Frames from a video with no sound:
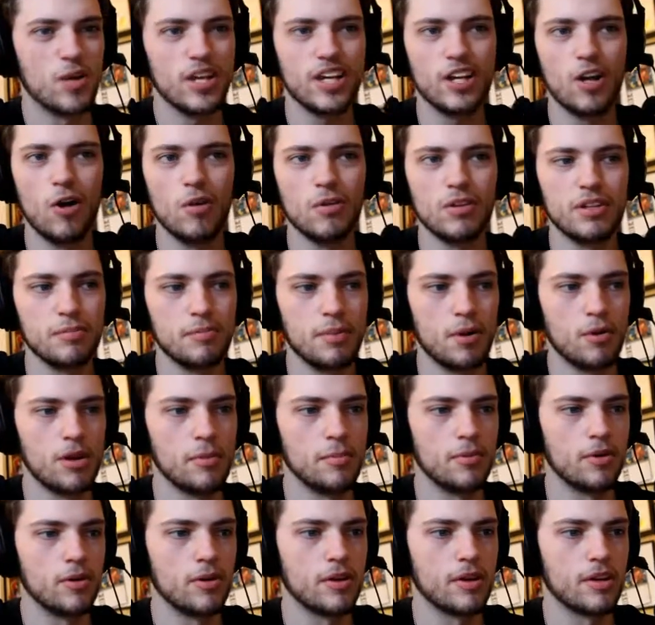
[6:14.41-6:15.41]
We ah, golden, uh,
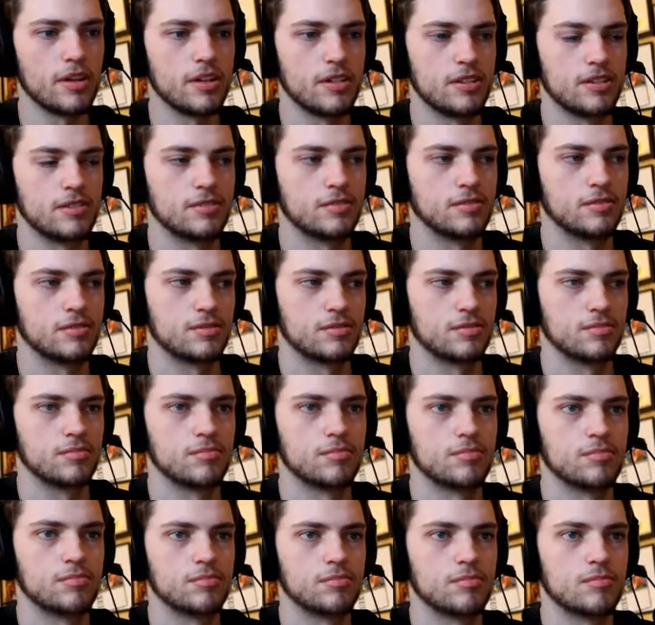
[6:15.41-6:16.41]
Vasquez, boy. It's
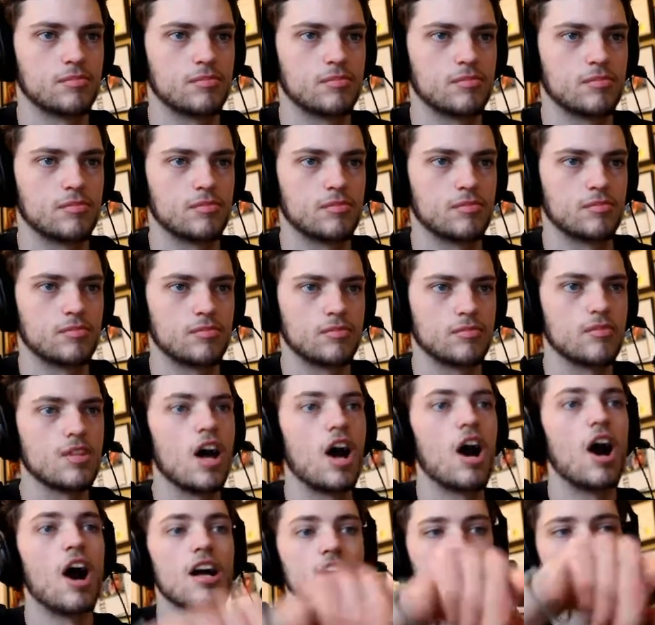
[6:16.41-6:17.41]
August.
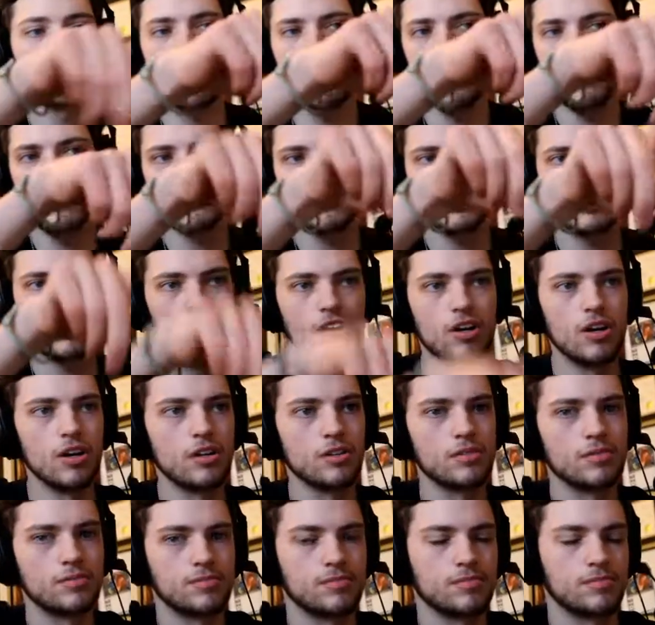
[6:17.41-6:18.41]
Oh, that's when he makes the call.
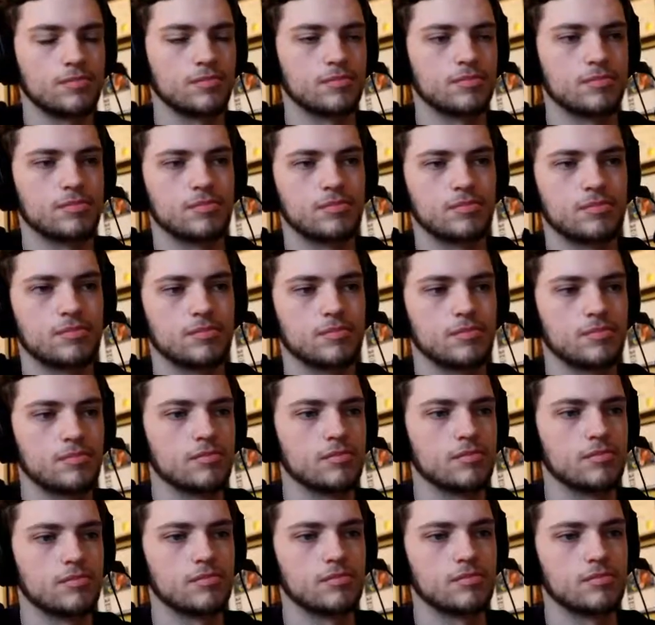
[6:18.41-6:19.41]
Are you buying this
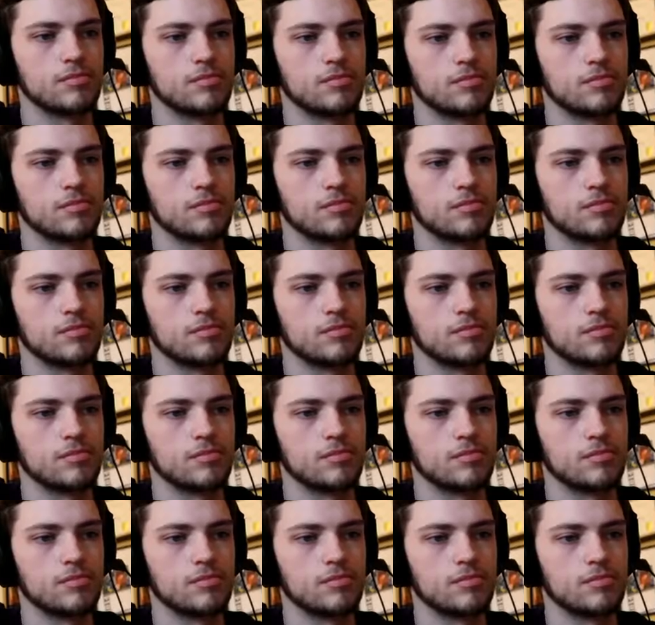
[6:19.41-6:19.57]
vault